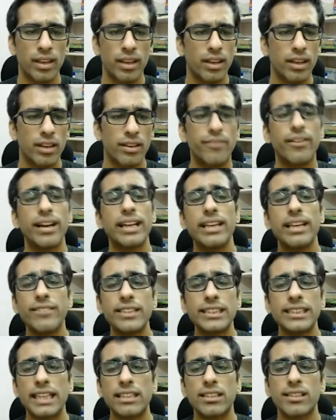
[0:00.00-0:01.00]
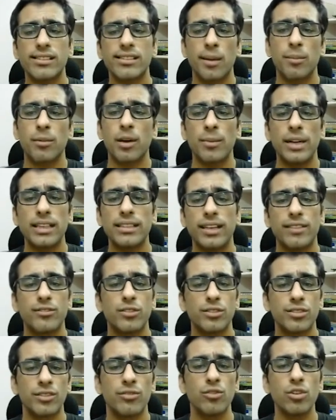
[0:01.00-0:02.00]
Finally, we check the subcommand that
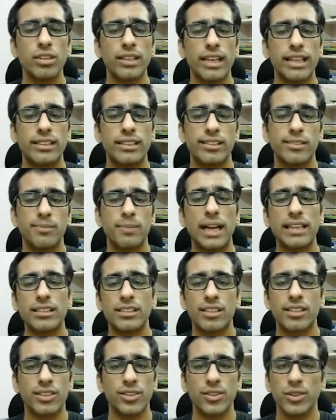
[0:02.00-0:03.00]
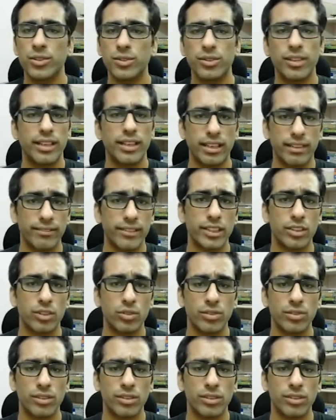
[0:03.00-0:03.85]
was invoked and dispatch control to the relevant code.